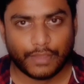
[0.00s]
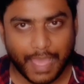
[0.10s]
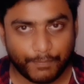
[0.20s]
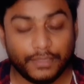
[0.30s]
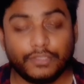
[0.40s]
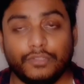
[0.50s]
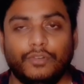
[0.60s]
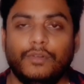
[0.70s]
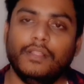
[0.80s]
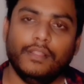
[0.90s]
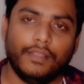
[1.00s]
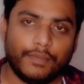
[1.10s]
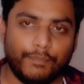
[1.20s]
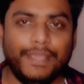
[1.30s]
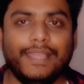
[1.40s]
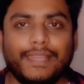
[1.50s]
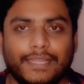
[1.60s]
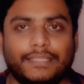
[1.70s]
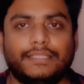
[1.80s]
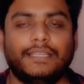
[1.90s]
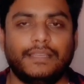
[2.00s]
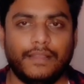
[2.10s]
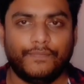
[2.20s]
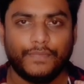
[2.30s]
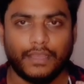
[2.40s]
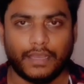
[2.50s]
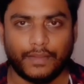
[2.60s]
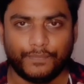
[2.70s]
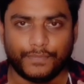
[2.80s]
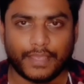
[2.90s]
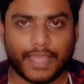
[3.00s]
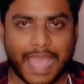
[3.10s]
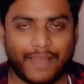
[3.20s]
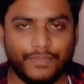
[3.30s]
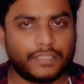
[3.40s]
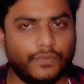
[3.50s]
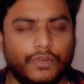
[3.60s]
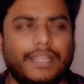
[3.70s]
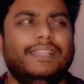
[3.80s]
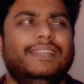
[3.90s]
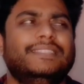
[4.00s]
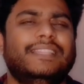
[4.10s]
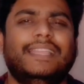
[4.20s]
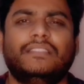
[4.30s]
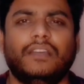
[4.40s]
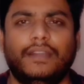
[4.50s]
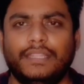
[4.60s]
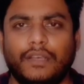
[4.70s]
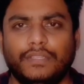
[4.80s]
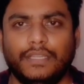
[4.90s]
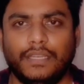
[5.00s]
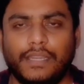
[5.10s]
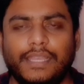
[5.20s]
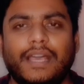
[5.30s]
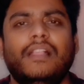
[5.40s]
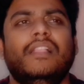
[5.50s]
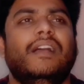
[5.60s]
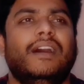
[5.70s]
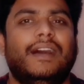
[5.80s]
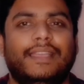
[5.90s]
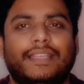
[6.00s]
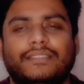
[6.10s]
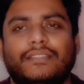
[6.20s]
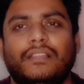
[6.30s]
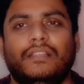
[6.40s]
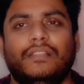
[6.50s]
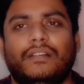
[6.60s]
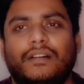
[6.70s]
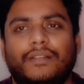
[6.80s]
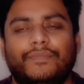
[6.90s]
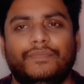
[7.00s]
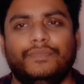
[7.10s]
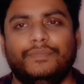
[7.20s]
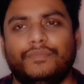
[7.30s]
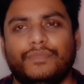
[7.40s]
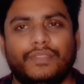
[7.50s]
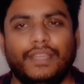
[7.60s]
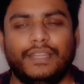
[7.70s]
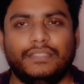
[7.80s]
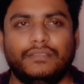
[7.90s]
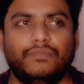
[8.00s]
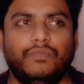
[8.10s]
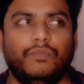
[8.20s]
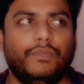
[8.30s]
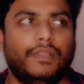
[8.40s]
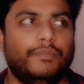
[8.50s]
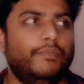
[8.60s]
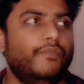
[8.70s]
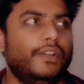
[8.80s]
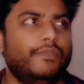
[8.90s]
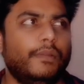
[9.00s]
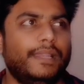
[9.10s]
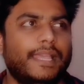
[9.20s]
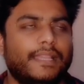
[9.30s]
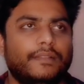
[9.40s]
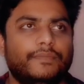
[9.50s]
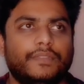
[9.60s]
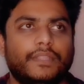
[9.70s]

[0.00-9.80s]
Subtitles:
to happen. So be realistic. Have this phone, and it is like 30,000 in India. I guess it will be like